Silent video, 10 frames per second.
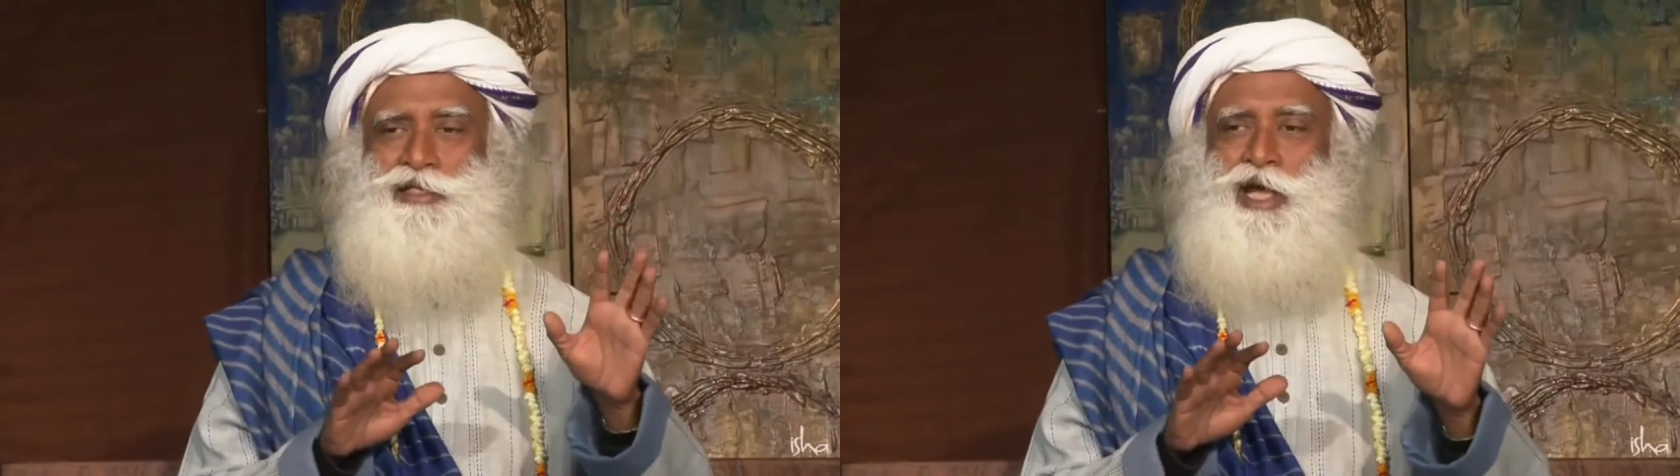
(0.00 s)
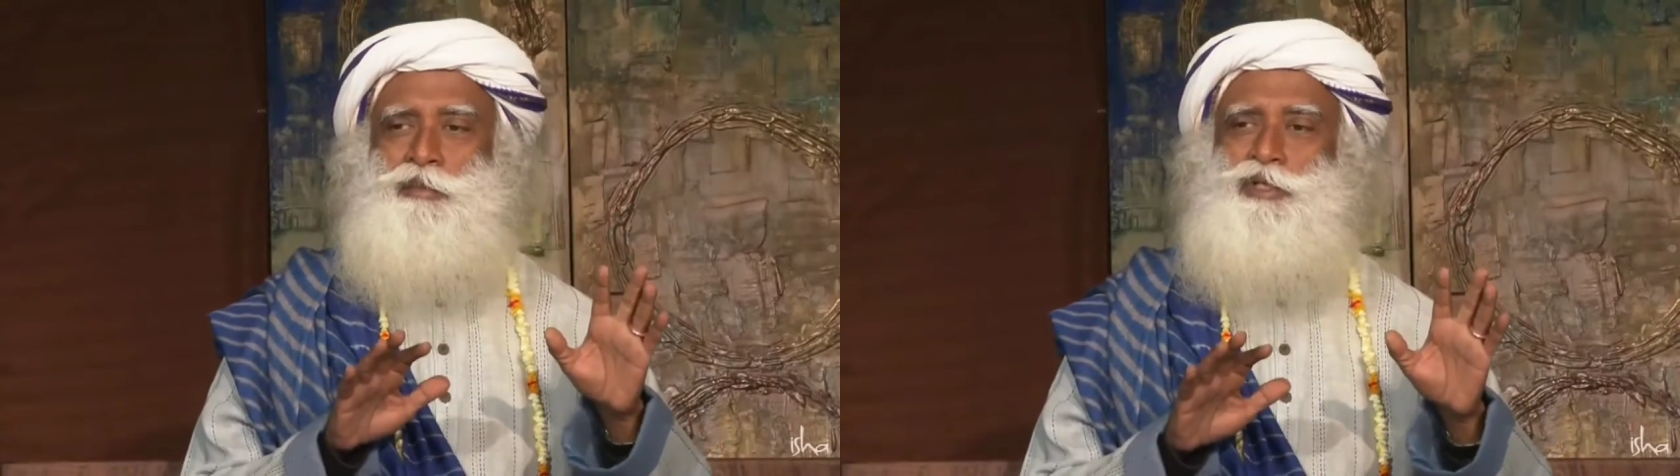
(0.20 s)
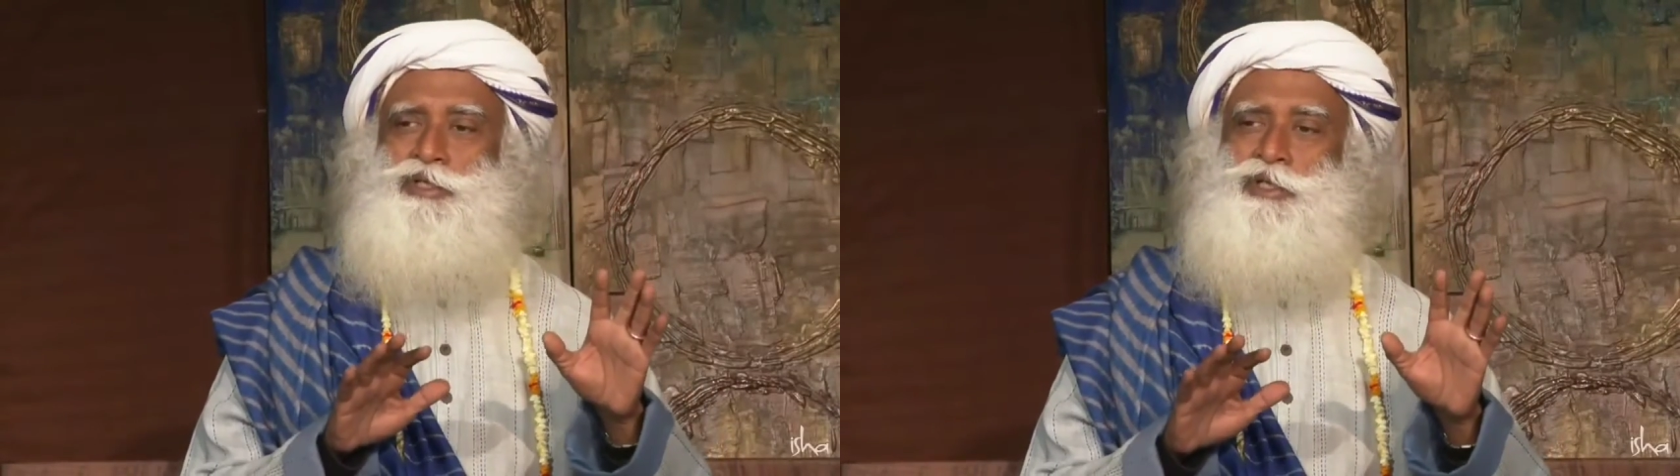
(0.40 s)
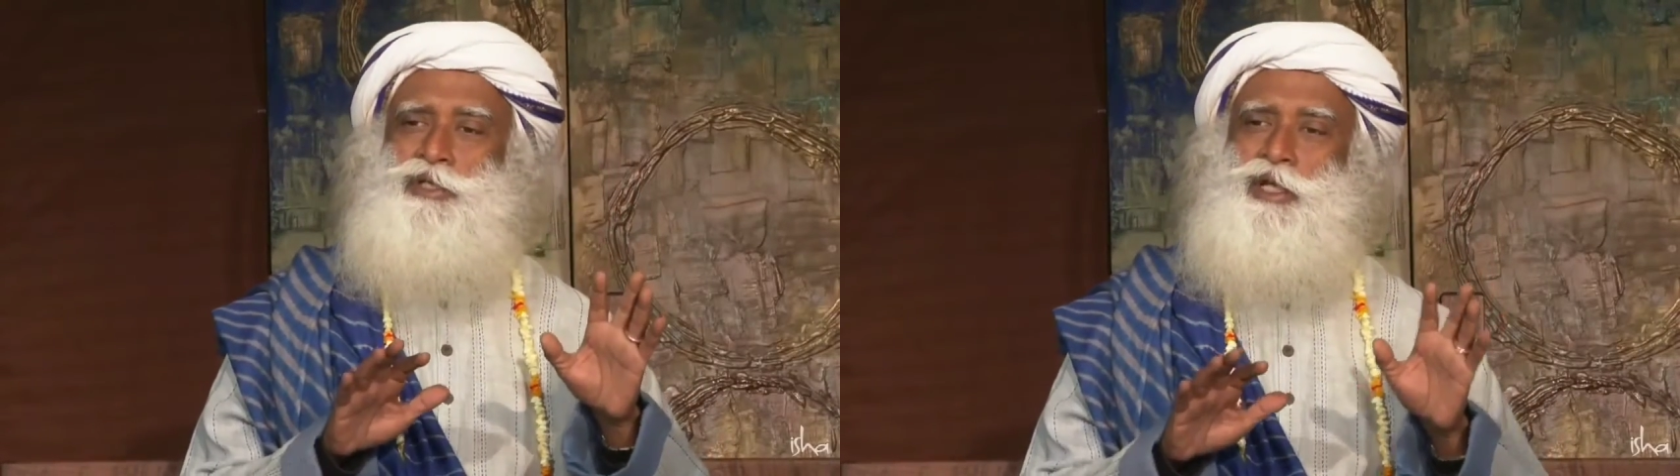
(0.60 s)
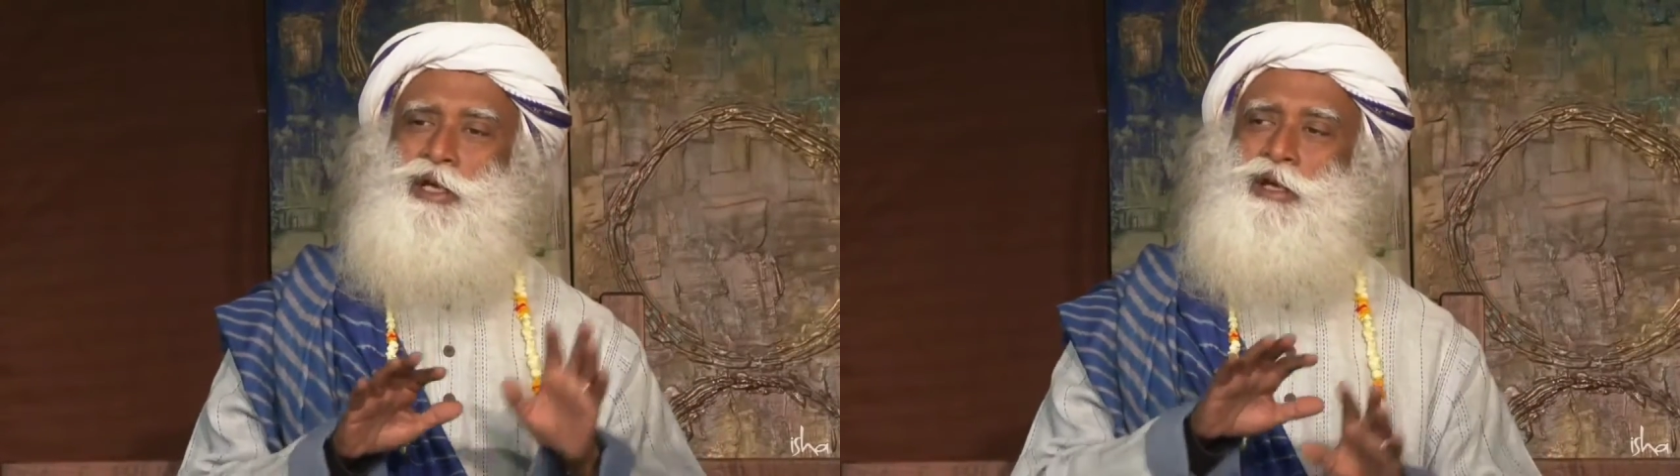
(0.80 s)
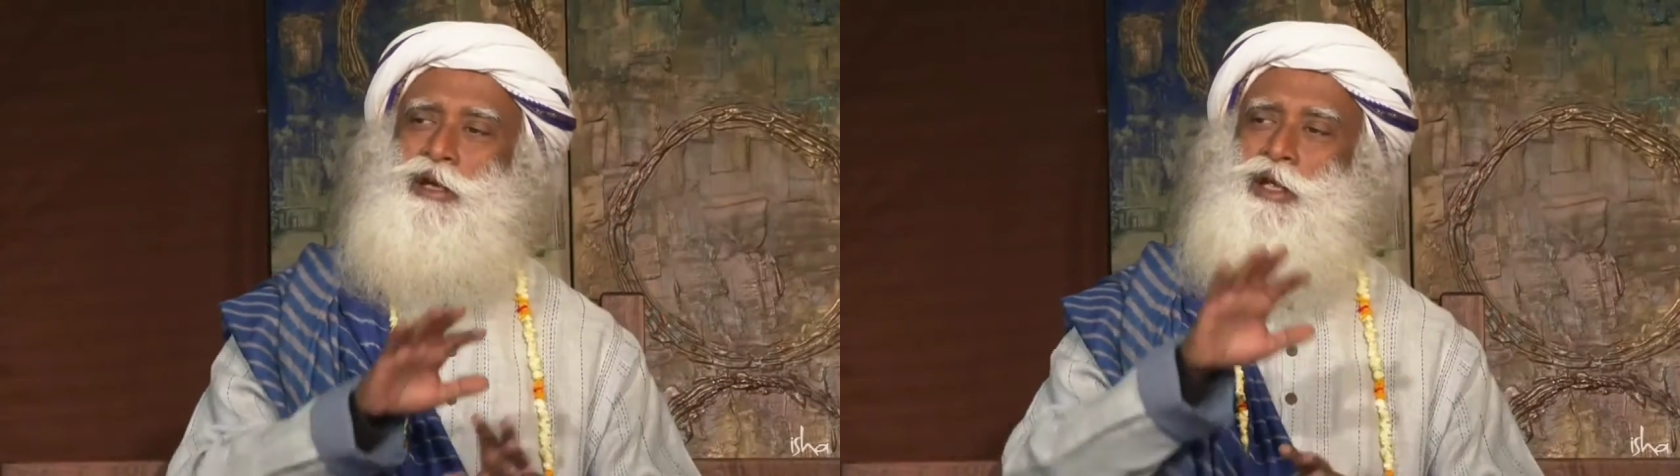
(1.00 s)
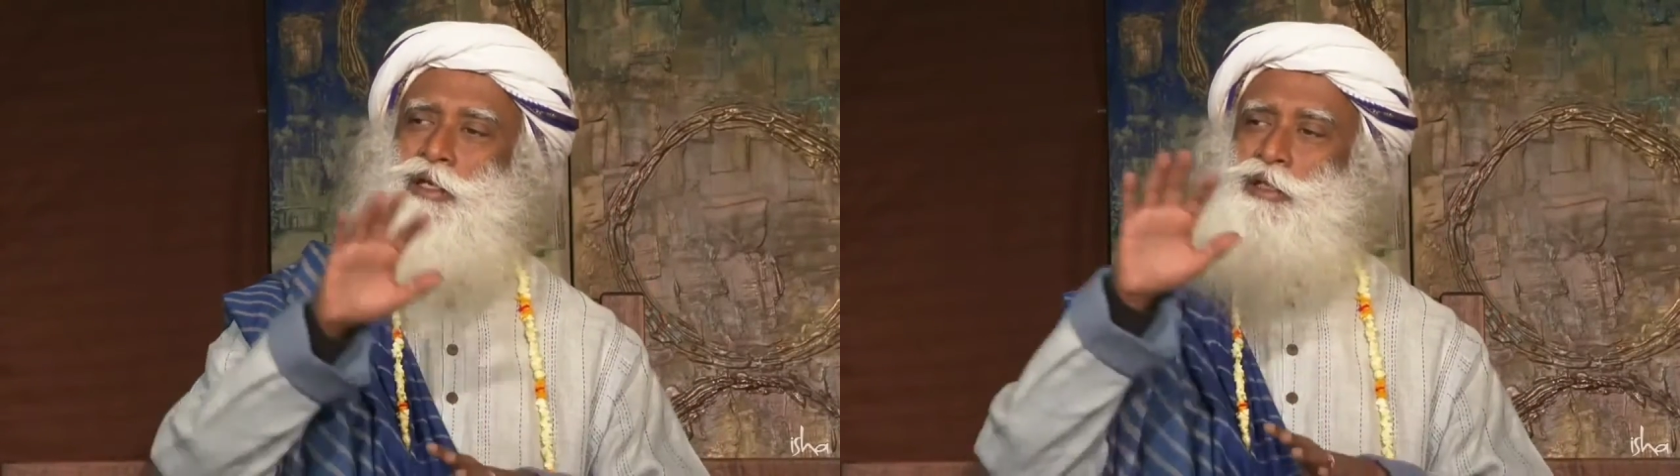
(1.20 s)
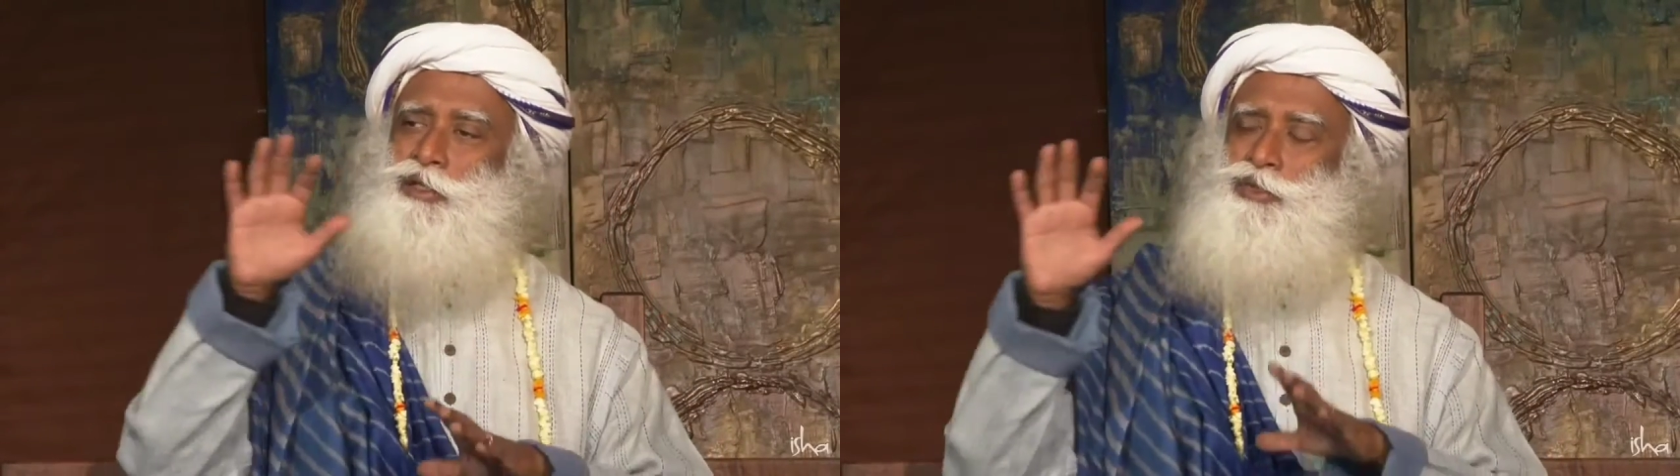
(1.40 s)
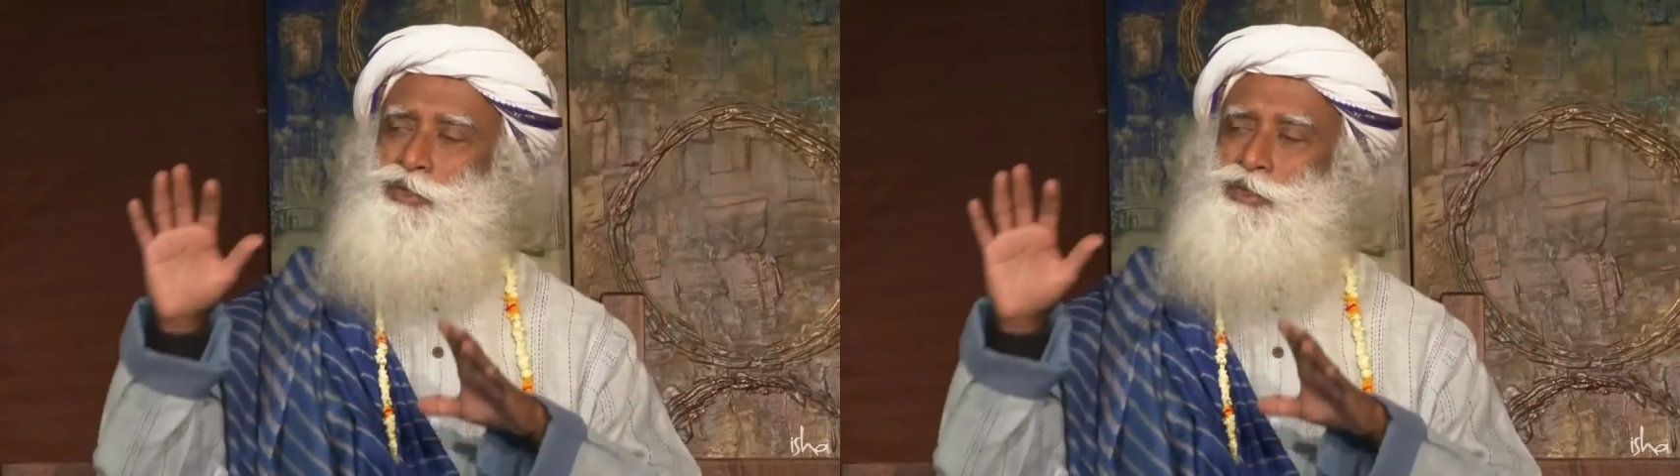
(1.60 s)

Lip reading: dimension, they created the